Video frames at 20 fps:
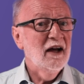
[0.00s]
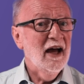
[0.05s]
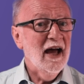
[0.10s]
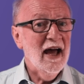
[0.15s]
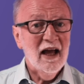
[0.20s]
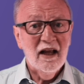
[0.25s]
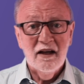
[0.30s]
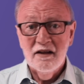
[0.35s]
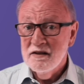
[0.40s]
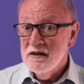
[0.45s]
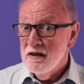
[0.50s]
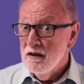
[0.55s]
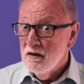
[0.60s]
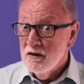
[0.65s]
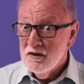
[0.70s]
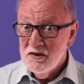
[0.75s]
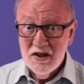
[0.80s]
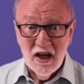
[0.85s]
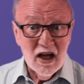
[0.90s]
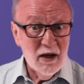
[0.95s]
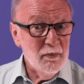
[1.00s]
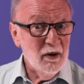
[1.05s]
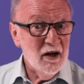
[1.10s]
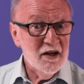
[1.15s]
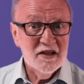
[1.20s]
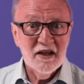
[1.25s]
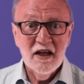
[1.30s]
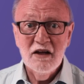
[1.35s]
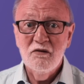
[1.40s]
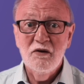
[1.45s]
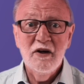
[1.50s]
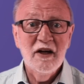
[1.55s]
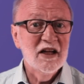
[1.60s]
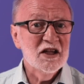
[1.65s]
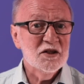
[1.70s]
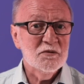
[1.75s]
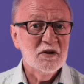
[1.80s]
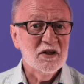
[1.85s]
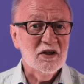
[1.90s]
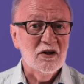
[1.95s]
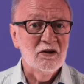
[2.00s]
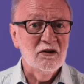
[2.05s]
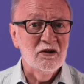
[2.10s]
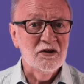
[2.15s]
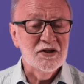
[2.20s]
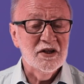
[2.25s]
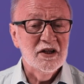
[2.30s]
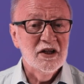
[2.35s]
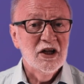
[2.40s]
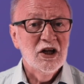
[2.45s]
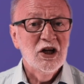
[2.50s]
and day-by-day readings with God